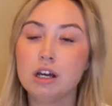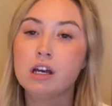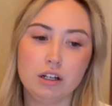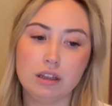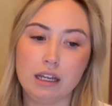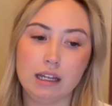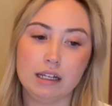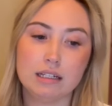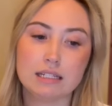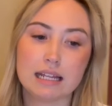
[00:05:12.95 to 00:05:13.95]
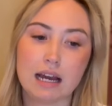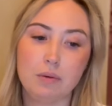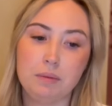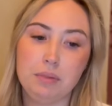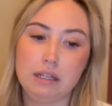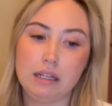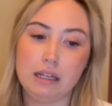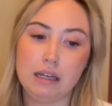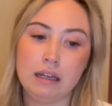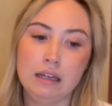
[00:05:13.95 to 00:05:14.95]
Other things that would
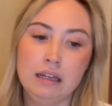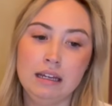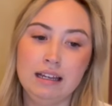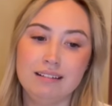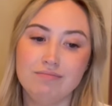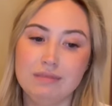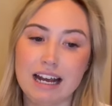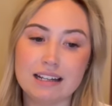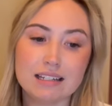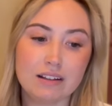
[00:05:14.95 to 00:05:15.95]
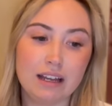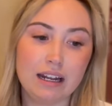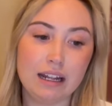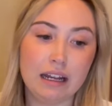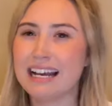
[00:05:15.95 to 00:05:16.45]
be task lighting.